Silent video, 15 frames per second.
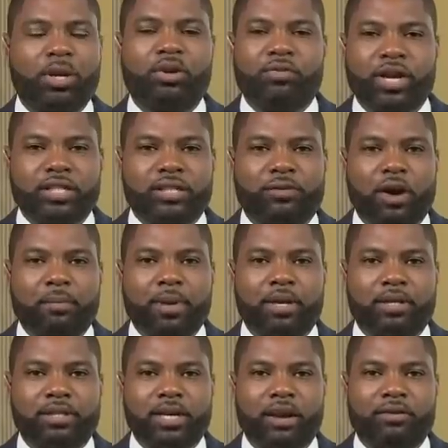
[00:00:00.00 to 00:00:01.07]
and too many ranks
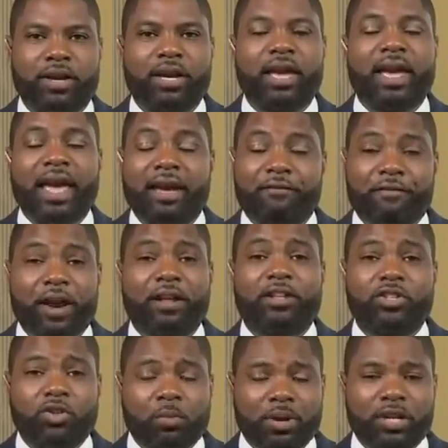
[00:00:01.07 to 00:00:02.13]
of our military
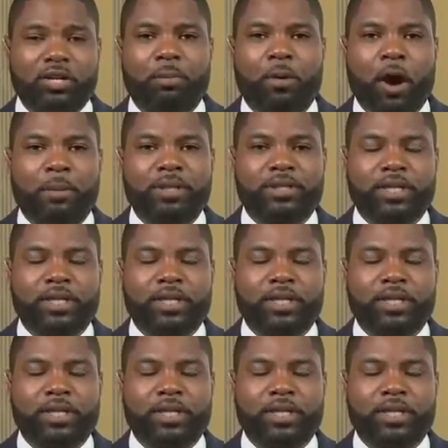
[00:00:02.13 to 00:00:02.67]
and frankly too many